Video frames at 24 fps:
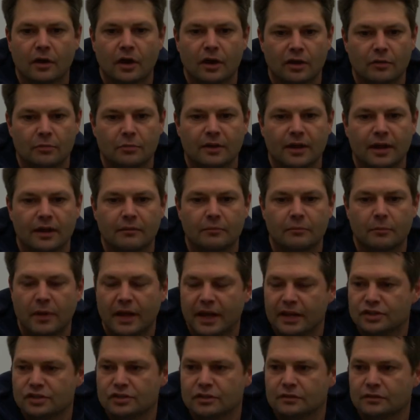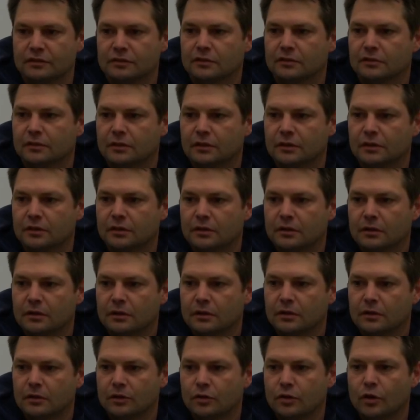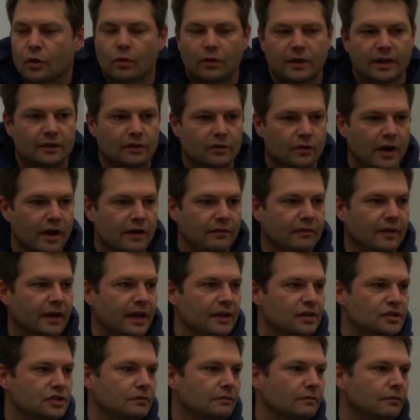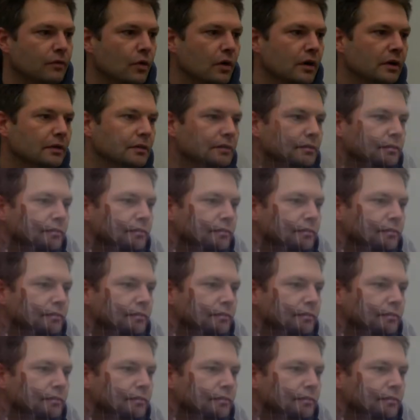occupations don't get the gratification for.